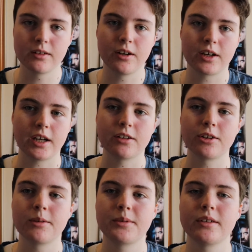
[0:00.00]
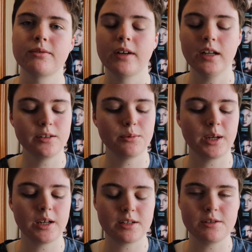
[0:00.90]
Okay, in terms of
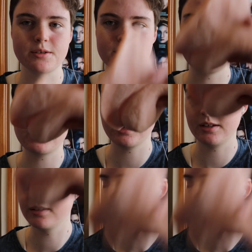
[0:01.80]
underwear to use this in,